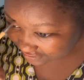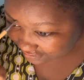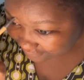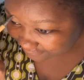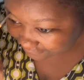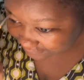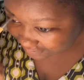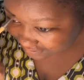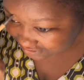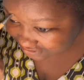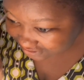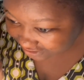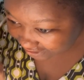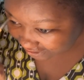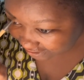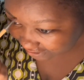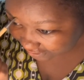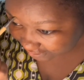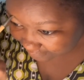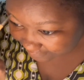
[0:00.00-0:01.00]
the first
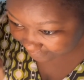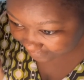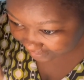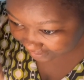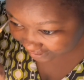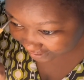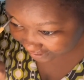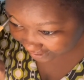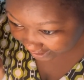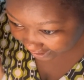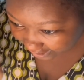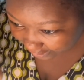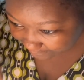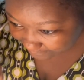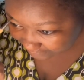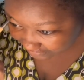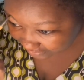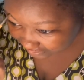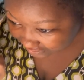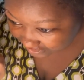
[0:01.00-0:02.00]
time it
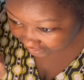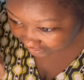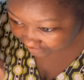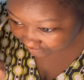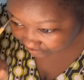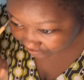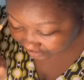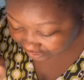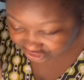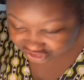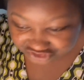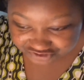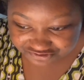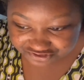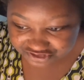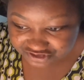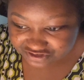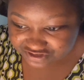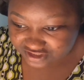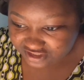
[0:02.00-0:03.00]
happened where she
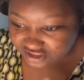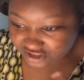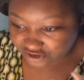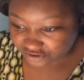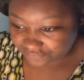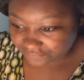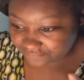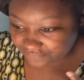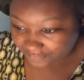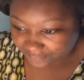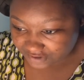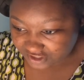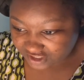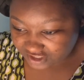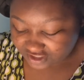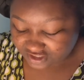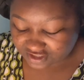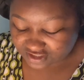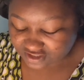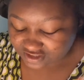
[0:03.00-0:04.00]
was using like her
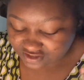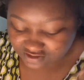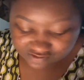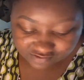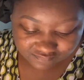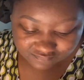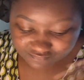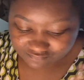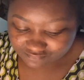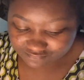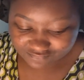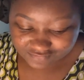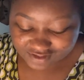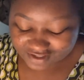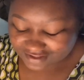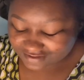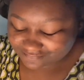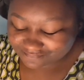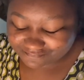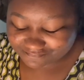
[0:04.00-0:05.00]
feminine
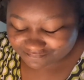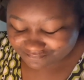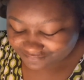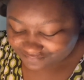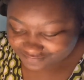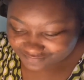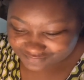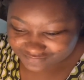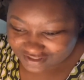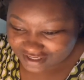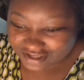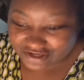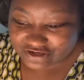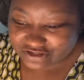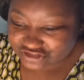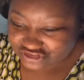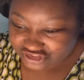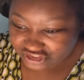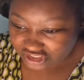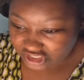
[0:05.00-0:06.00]
like
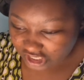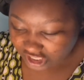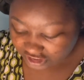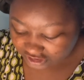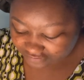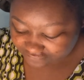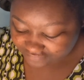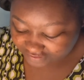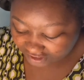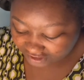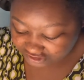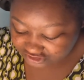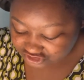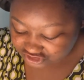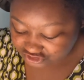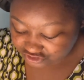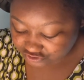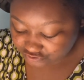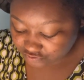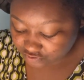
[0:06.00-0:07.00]
energy and all of that
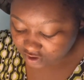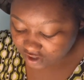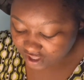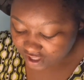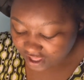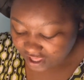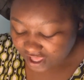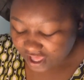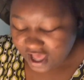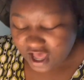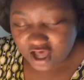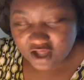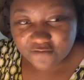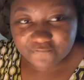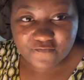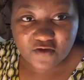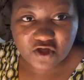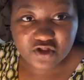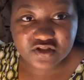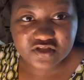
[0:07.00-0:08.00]
to
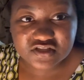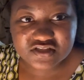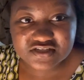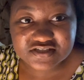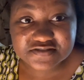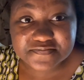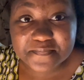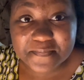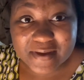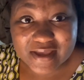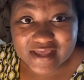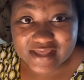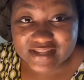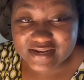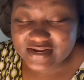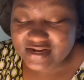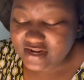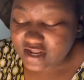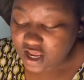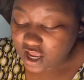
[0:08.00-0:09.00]
have all of these
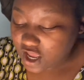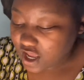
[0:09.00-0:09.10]
men